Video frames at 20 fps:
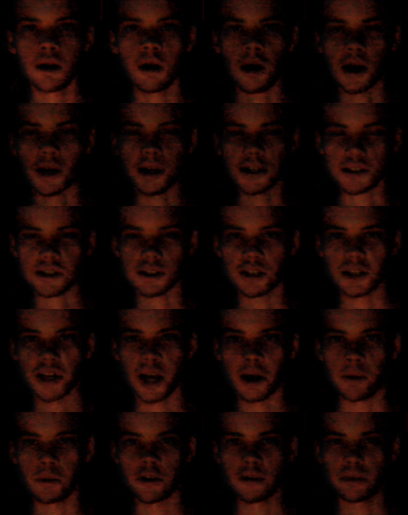Honestly,
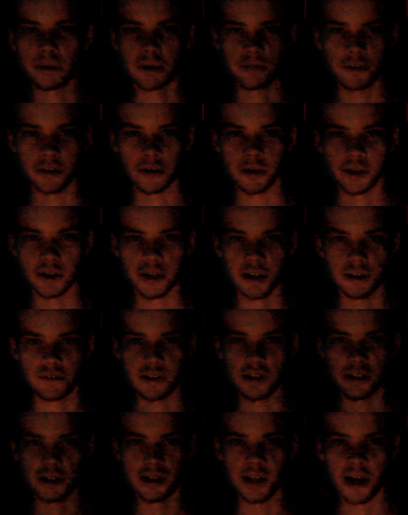I would have preferred it if
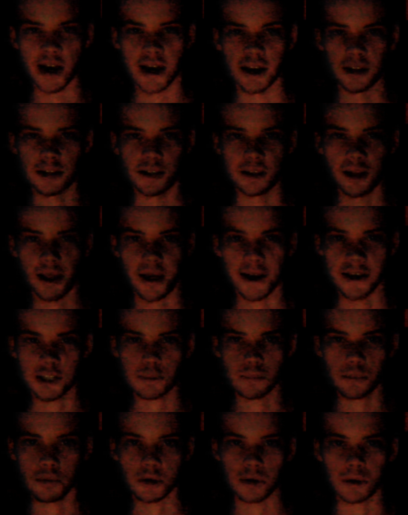he'd died in the
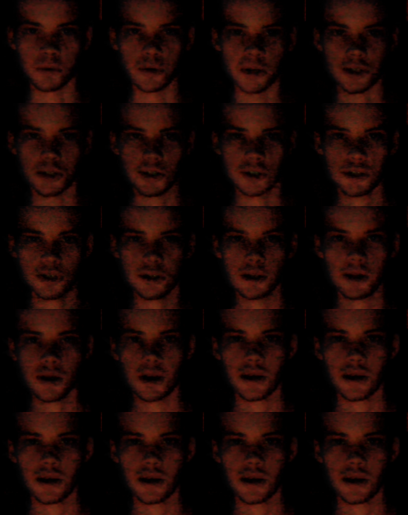last book, which,